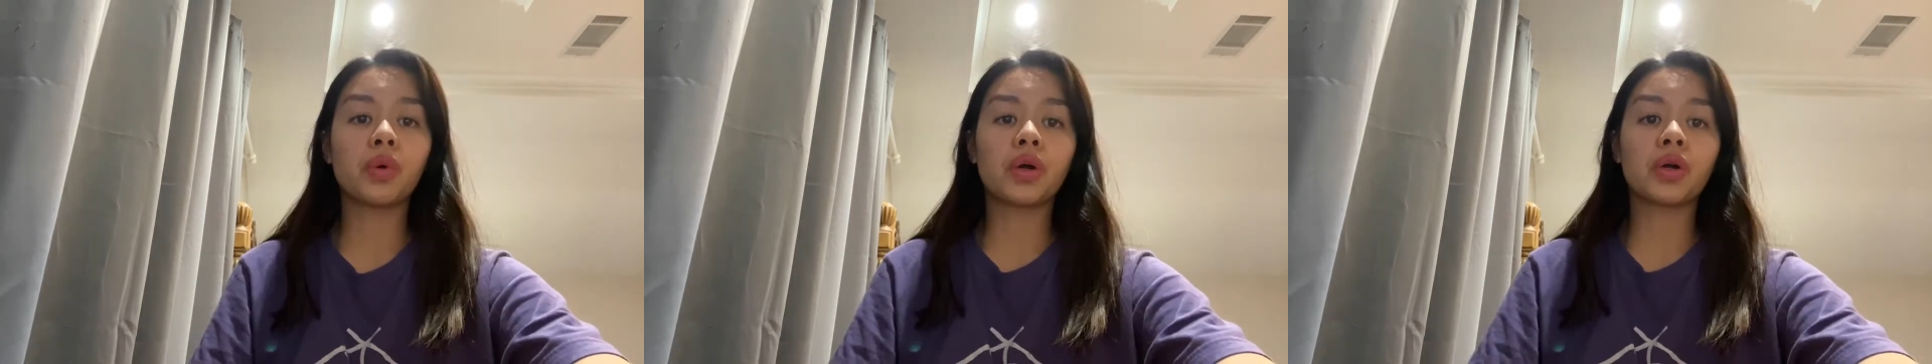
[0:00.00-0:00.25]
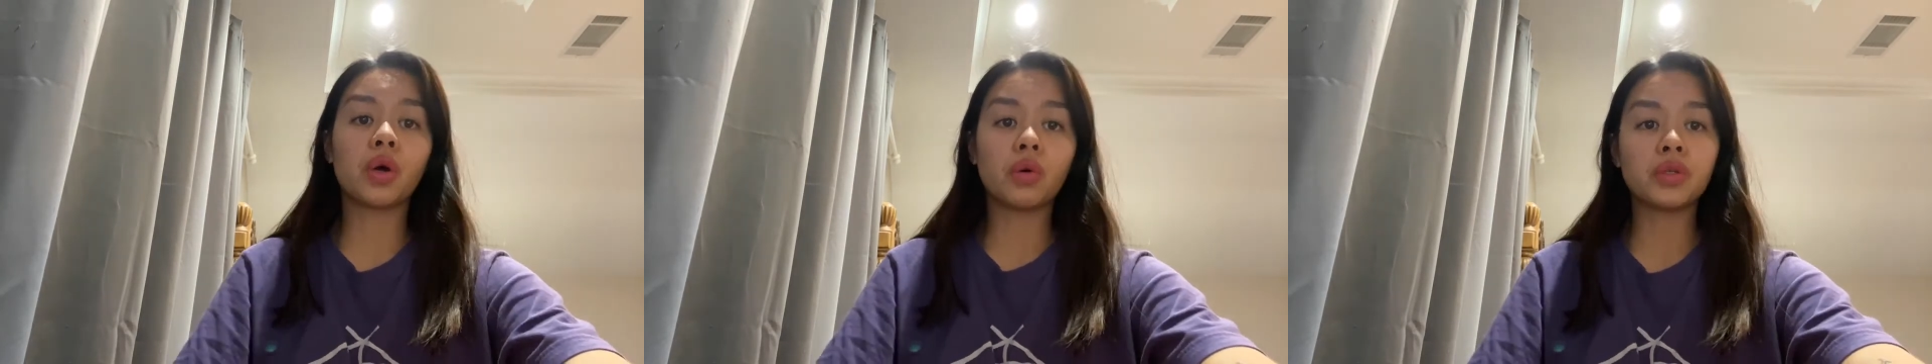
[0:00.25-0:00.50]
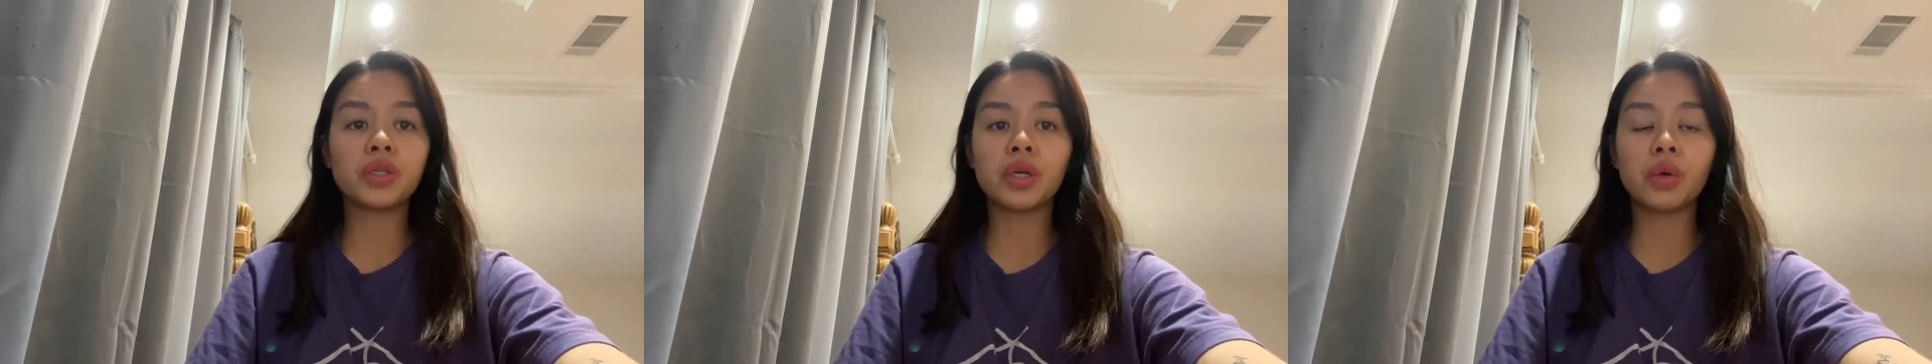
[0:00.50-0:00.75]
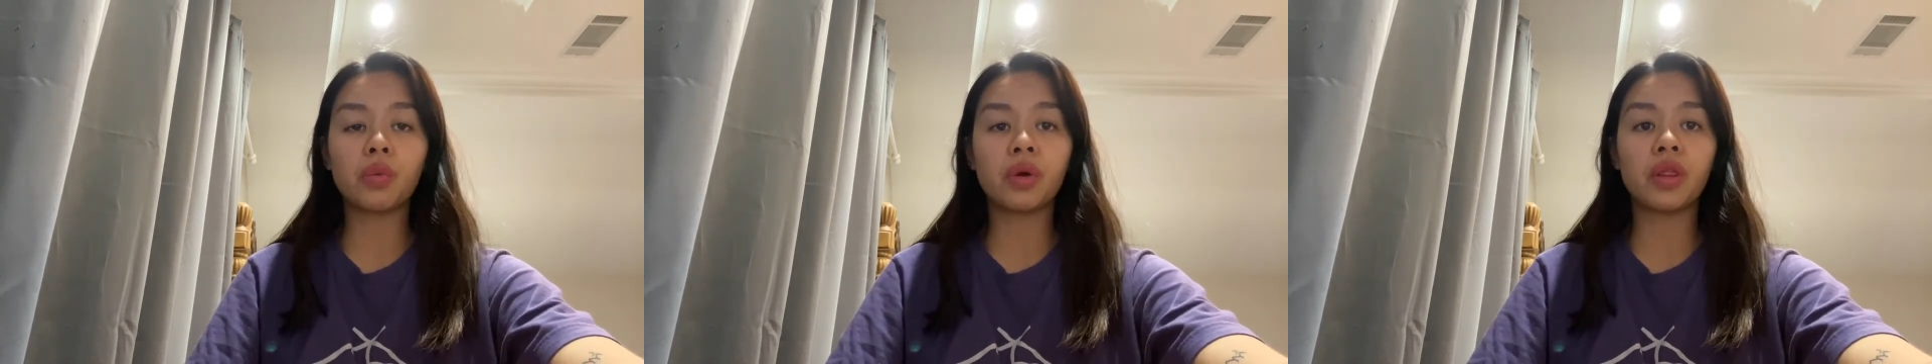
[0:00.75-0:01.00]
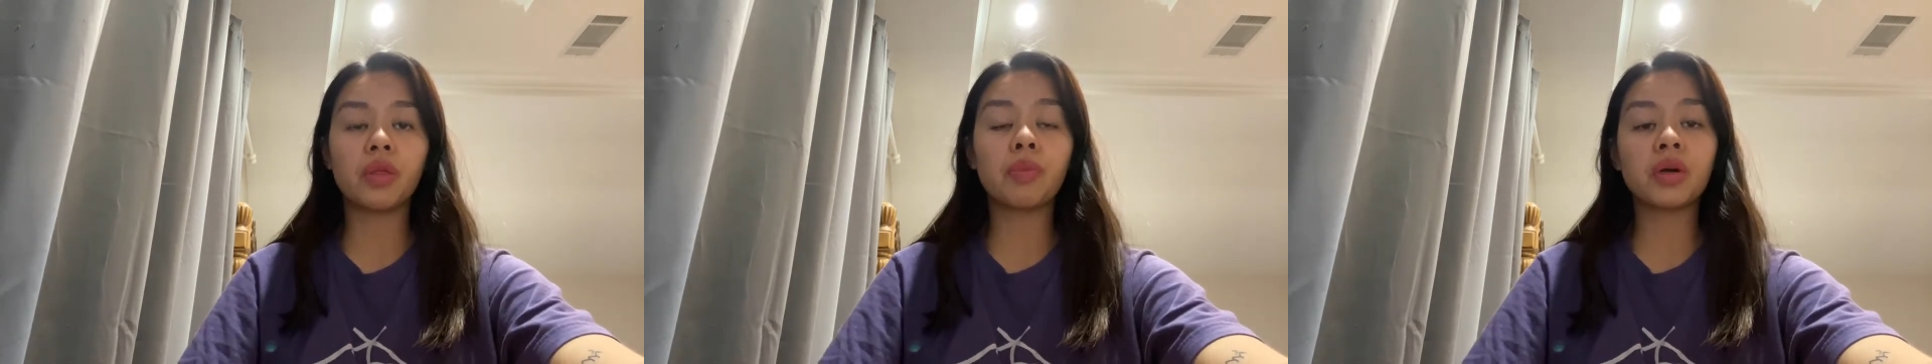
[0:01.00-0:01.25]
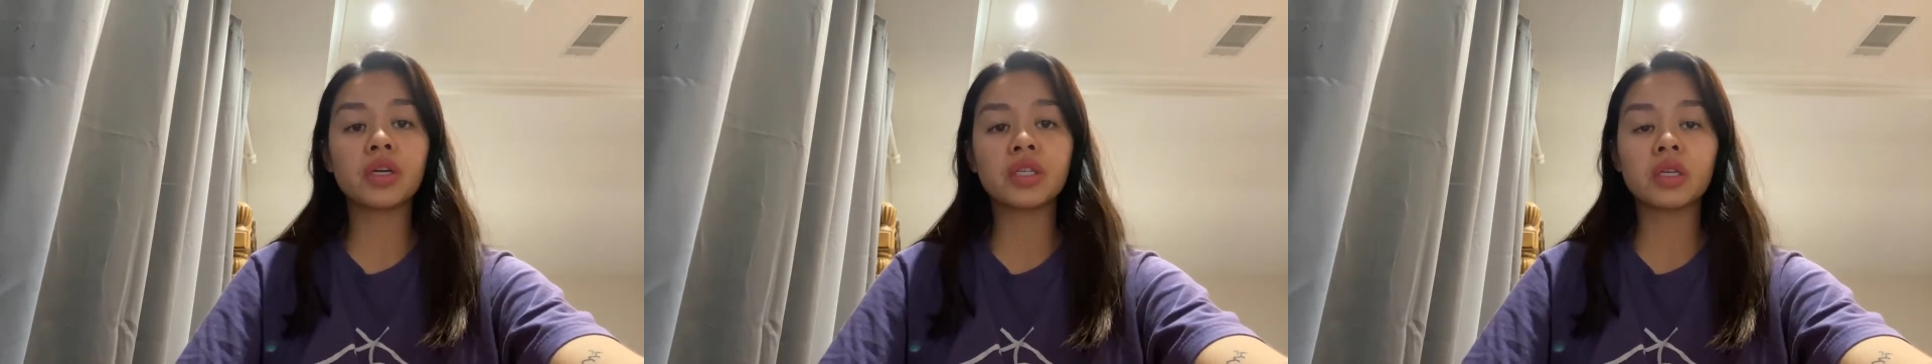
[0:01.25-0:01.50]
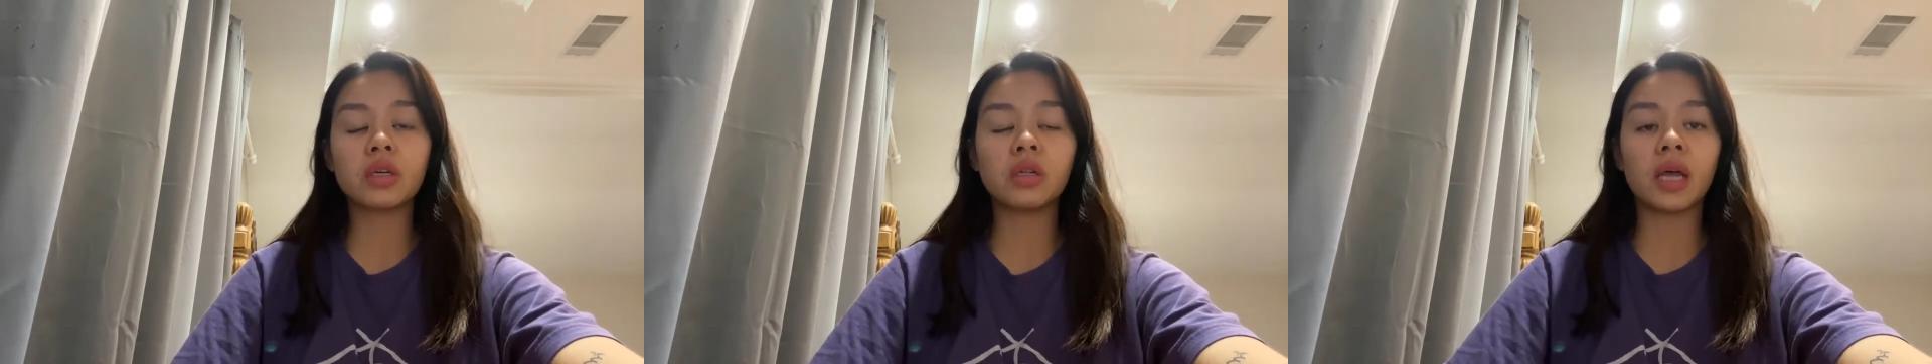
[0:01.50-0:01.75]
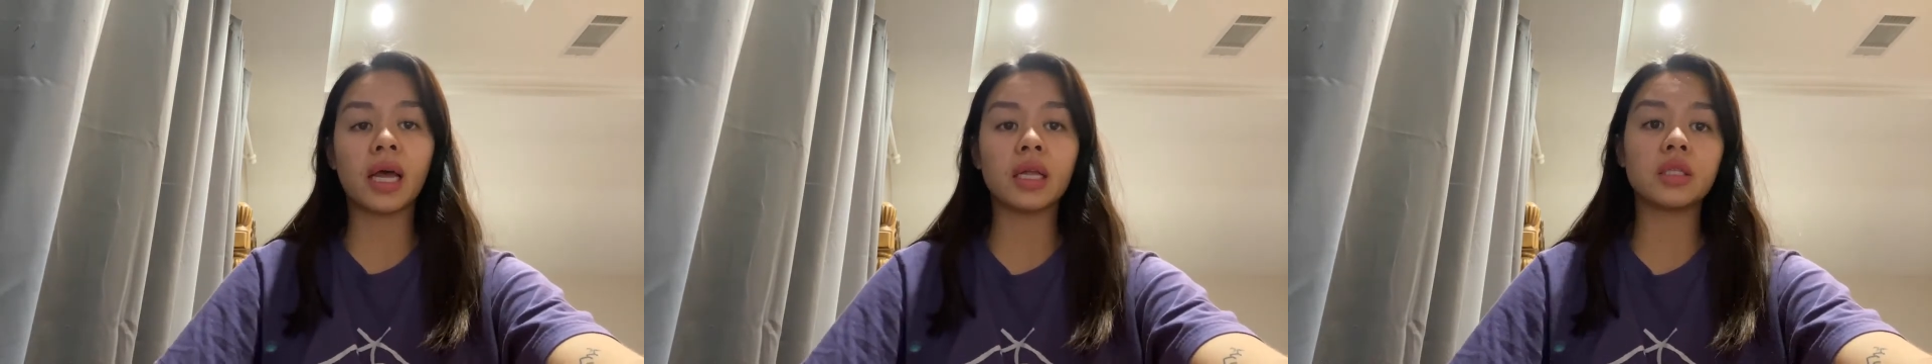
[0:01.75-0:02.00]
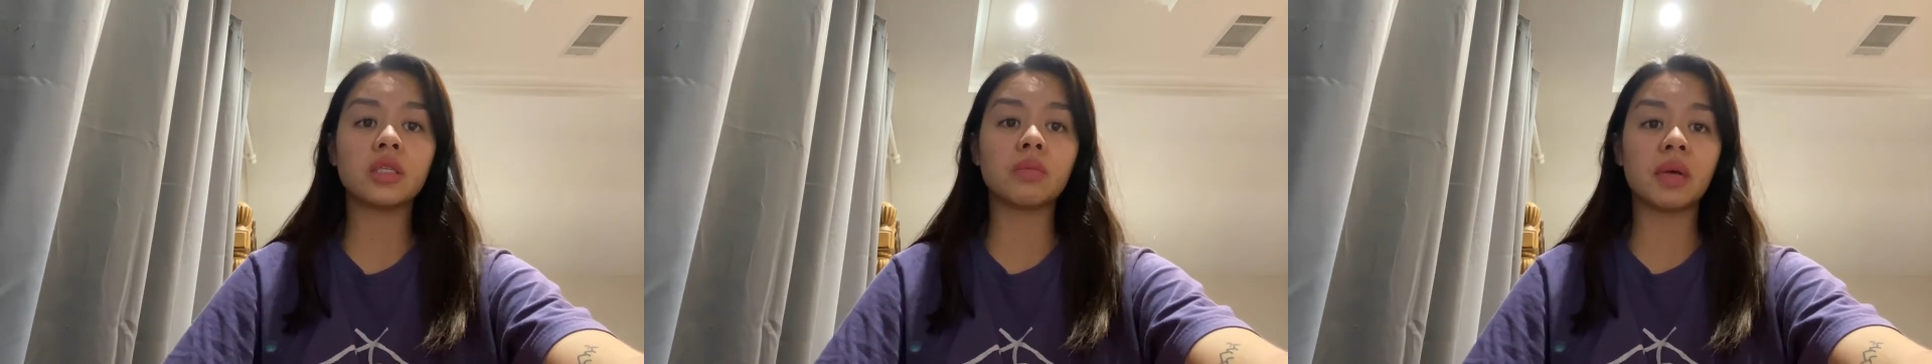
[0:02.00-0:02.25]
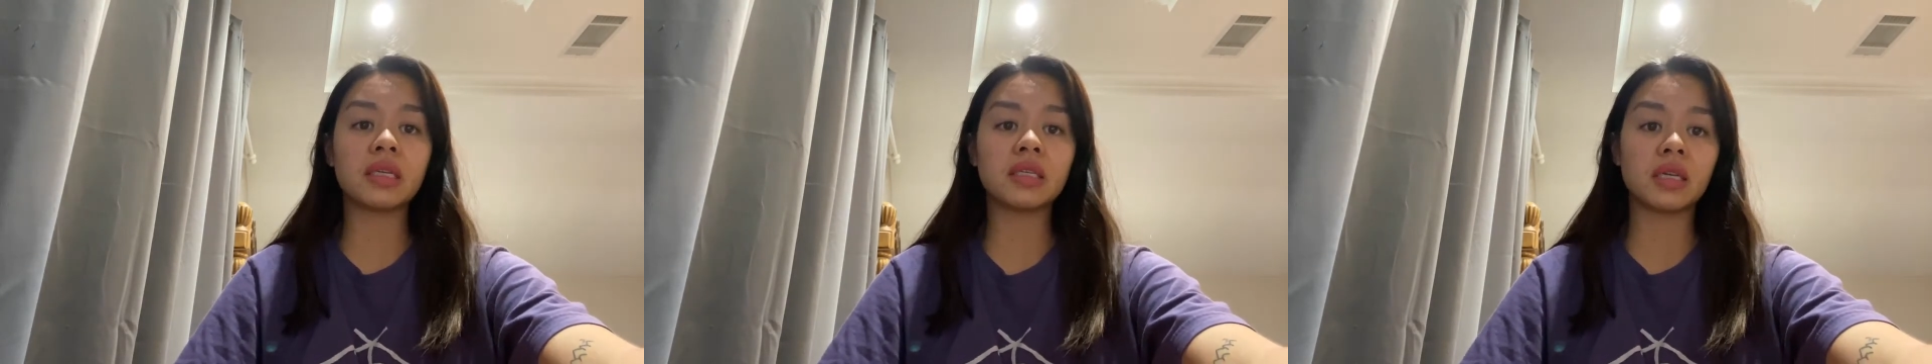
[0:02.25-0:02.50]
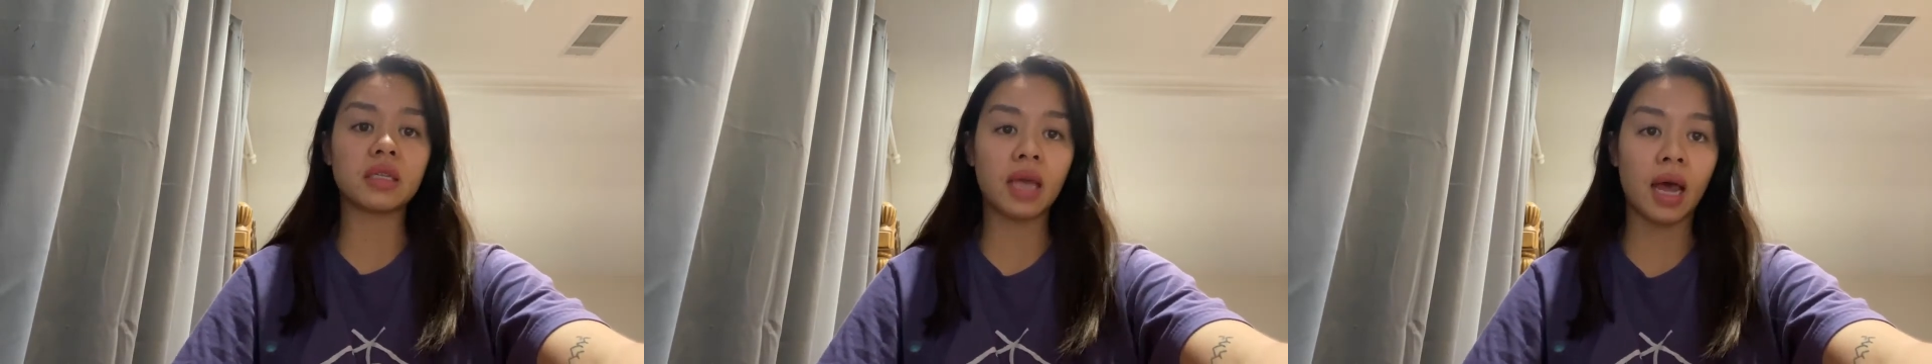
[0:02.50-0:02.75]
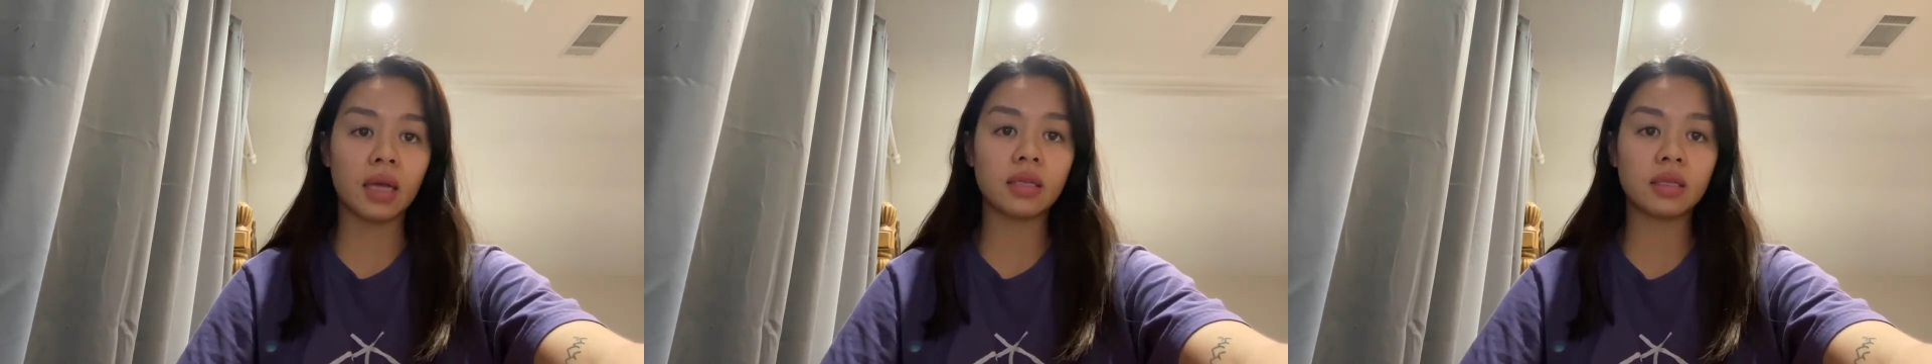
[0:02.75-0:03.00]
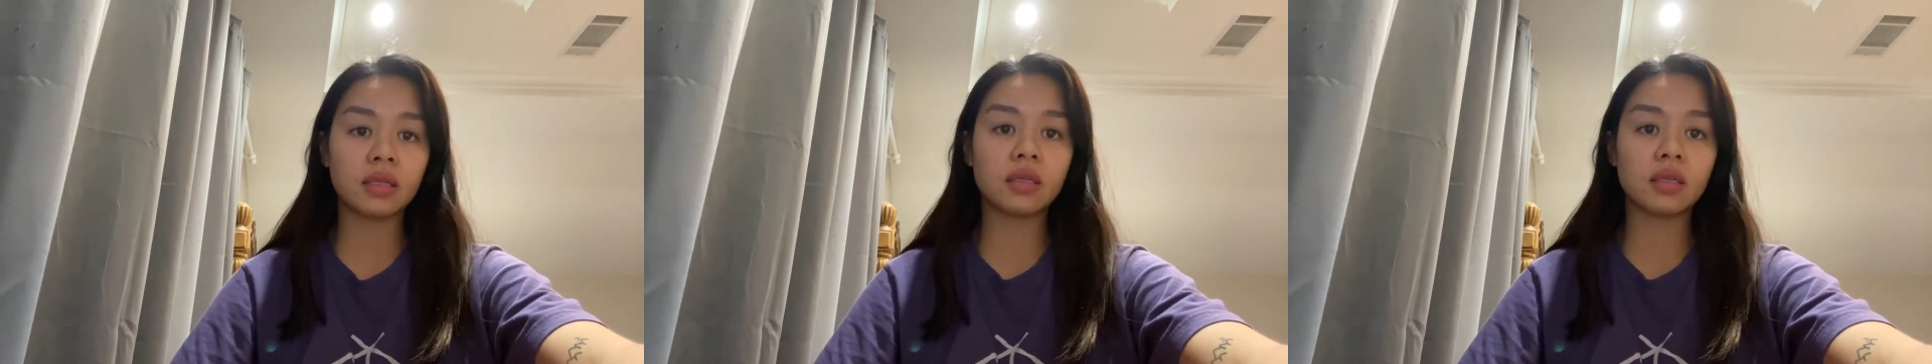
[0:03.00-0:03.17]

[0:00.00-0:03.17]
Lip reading: coaching with personal and domestic tasks.